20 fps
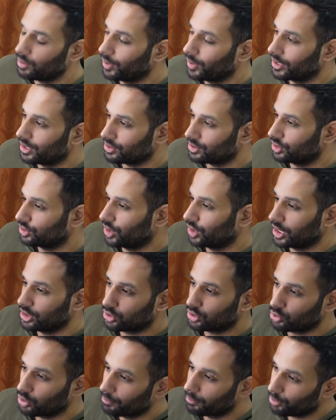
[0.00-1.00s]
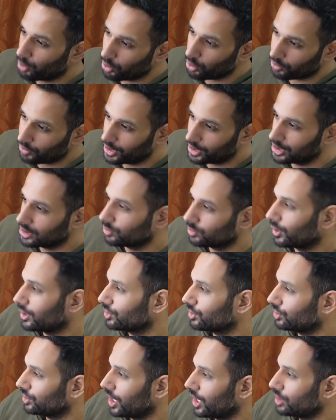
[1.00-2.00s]
Whether it's a change through a brokerage, whether
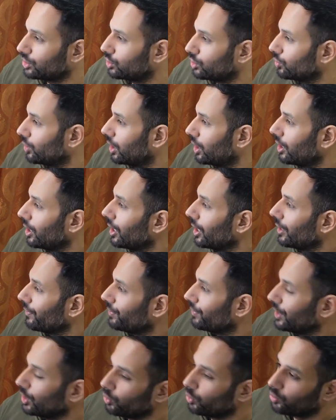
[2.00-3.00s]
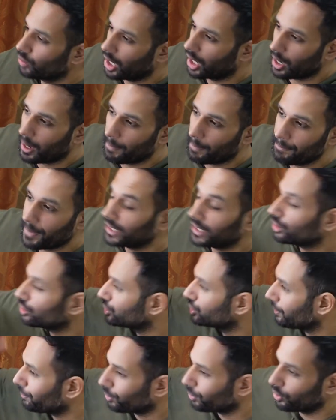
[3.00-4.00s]
it's a change to a new
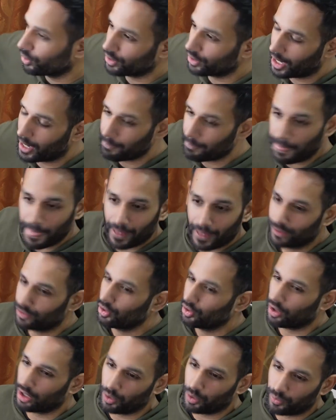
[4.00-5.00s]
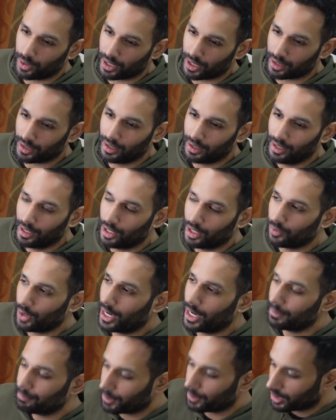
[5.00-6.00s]
mentorship program, it's not going to work,
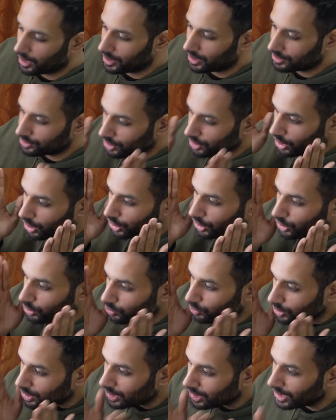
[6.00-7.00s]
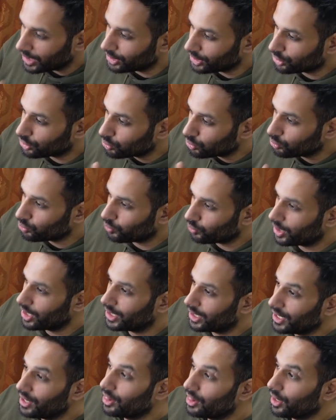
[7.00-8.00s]
right? Because you need to
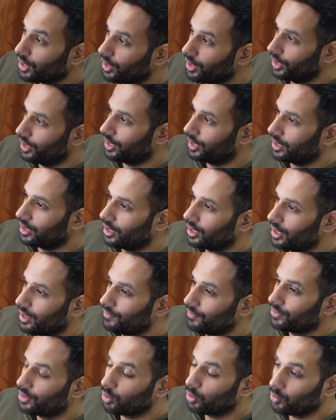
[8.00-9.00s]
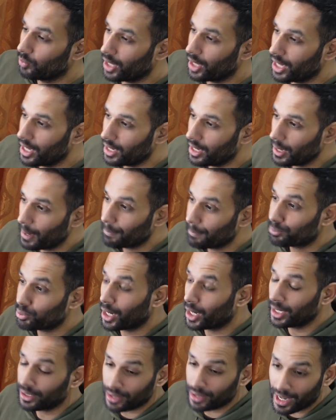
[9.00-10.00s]
really learn the way
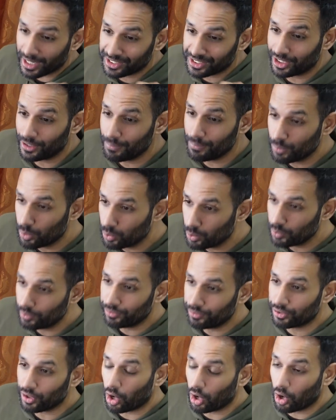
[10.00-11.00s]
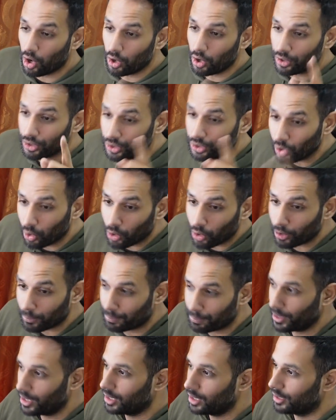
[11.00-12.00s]
price action moves on your
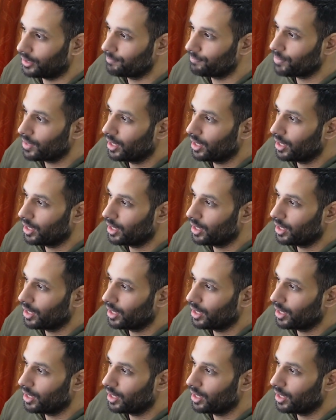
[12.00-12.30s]
pair.